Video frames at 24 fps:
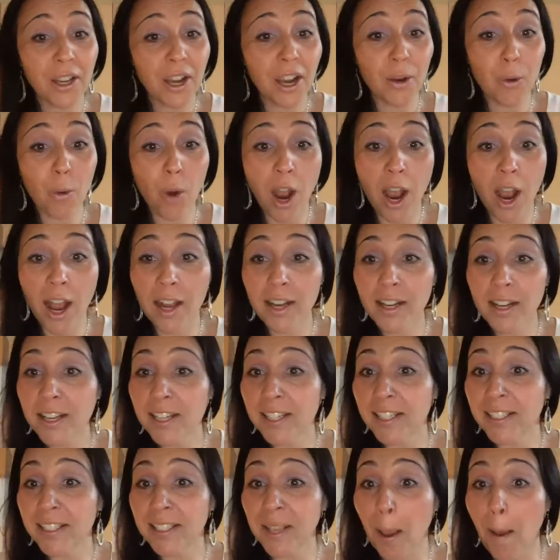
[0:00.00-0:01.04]
Oaxaca
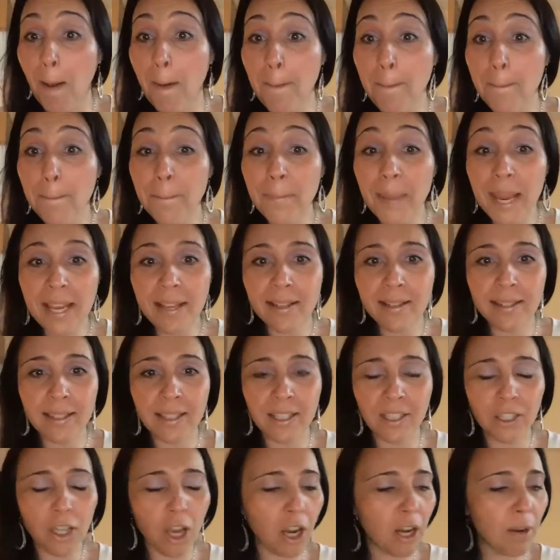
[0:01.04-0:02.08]
is
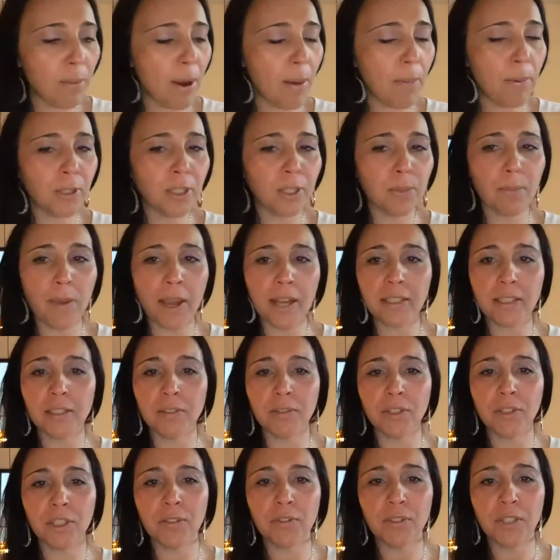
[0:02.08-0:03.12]
amazing. Talk about perspective
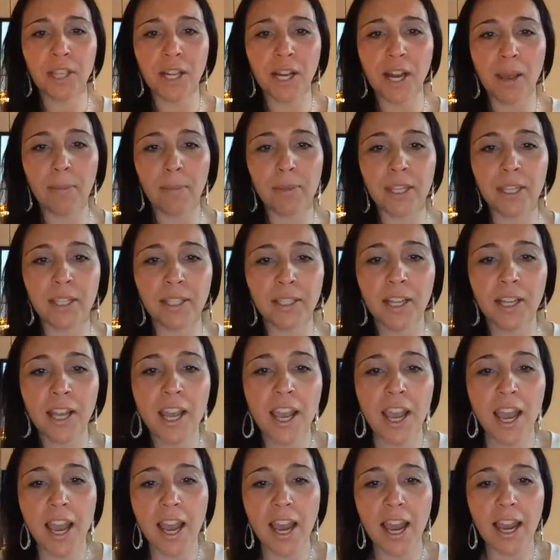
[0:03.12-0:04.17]
shifting. I mean,
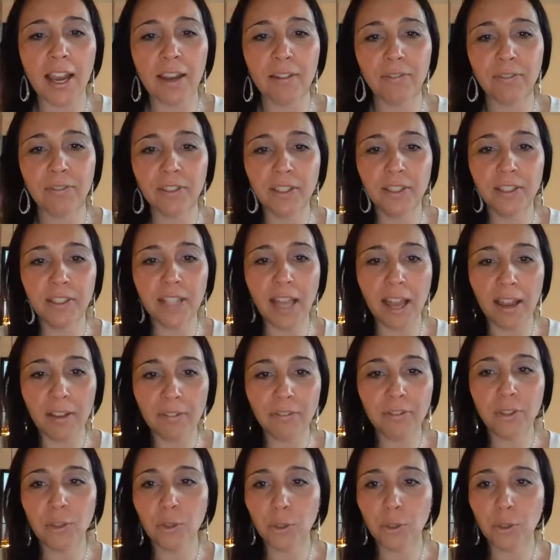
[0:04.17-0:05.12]
I've left New